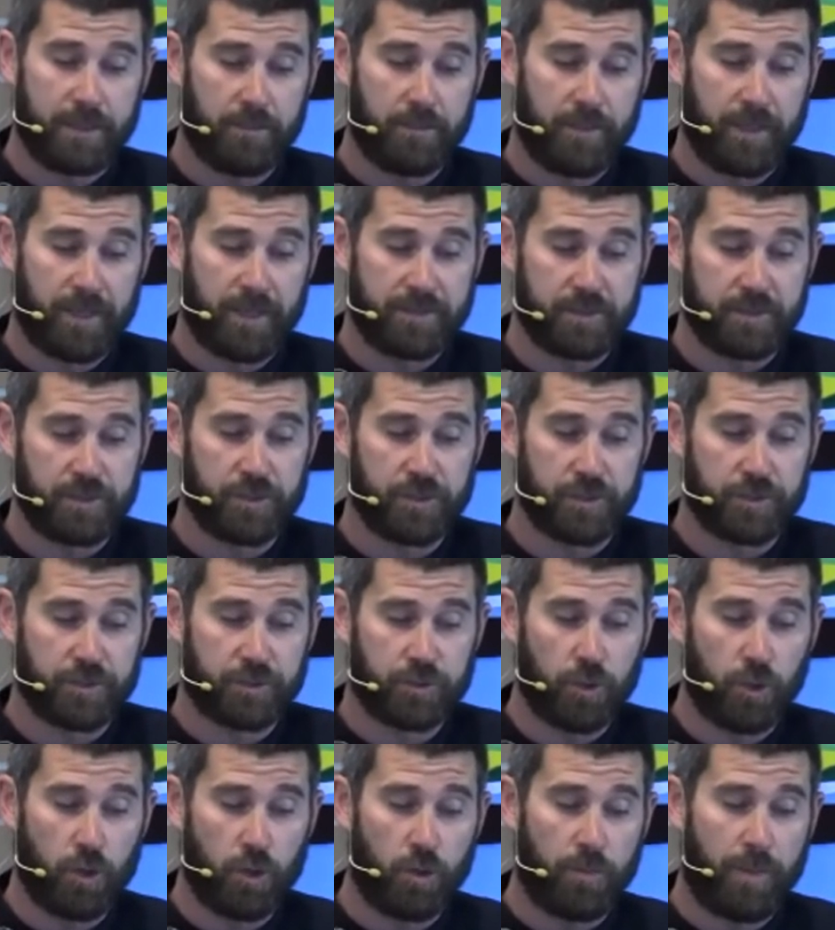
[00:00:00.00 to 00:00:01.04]
the messengers
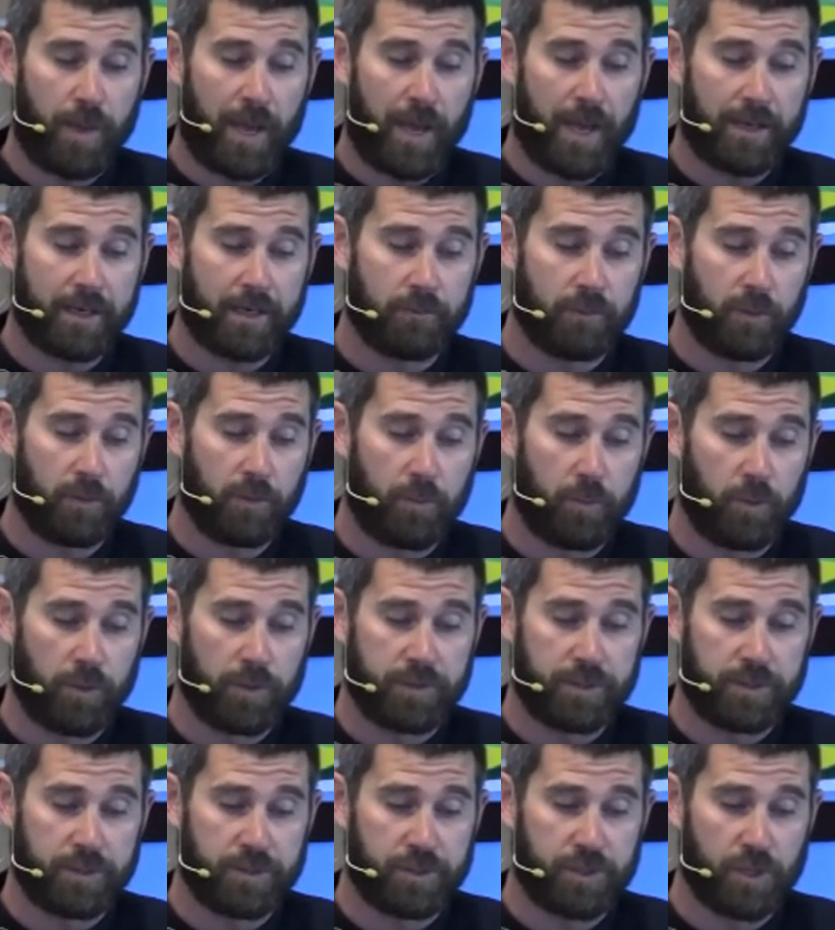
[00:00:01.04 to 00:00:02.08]
Go back and
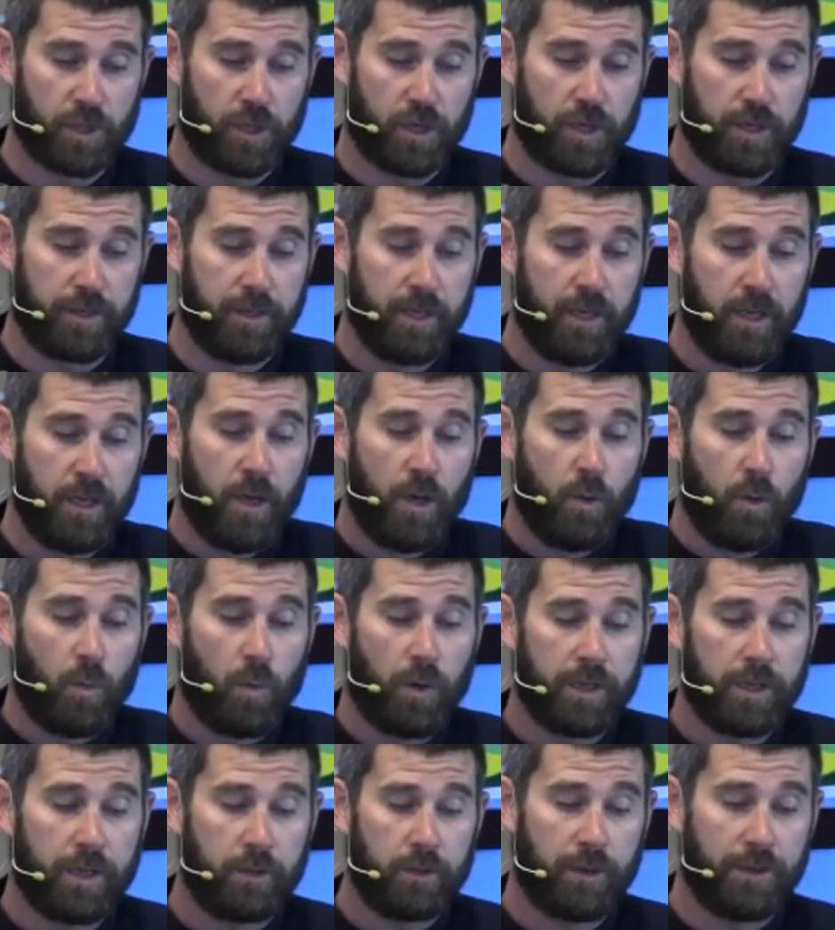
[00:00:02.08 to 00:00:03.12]
report to John
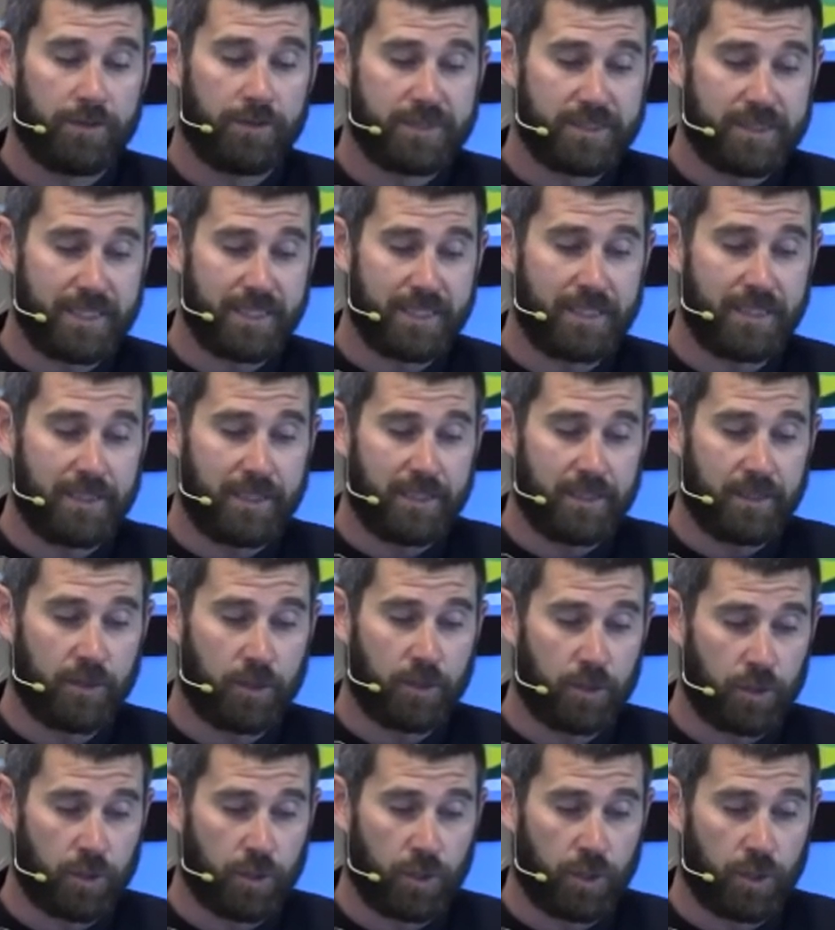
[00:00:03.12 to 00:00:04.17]
what you have seen and
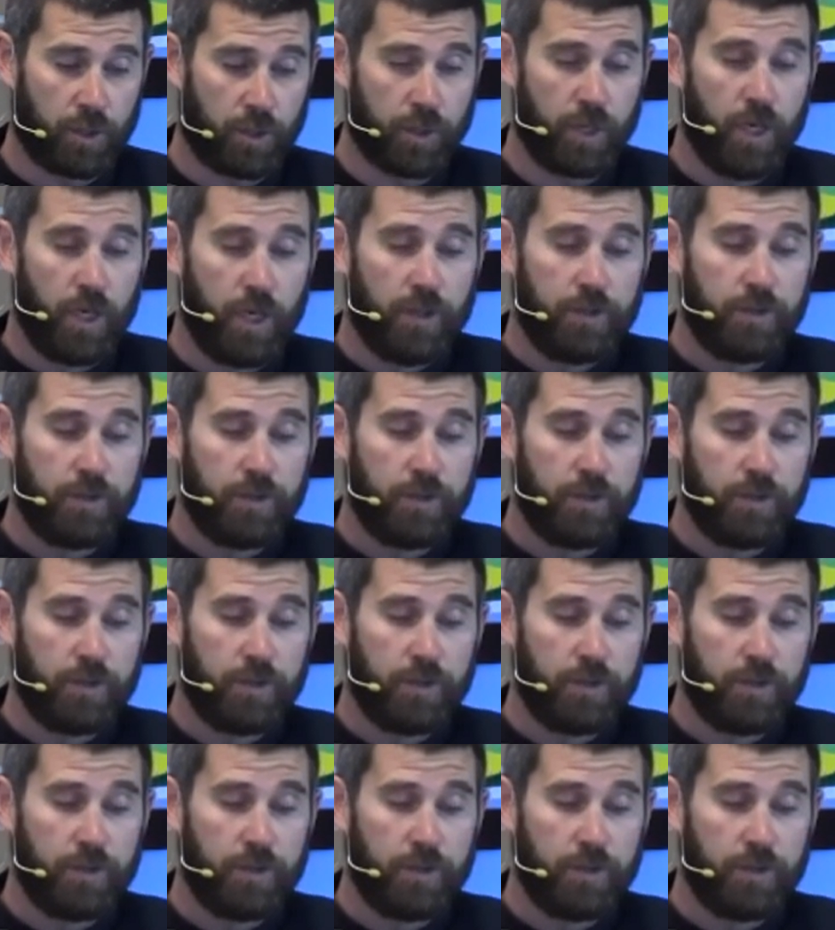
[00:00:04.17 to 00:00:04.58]
heard.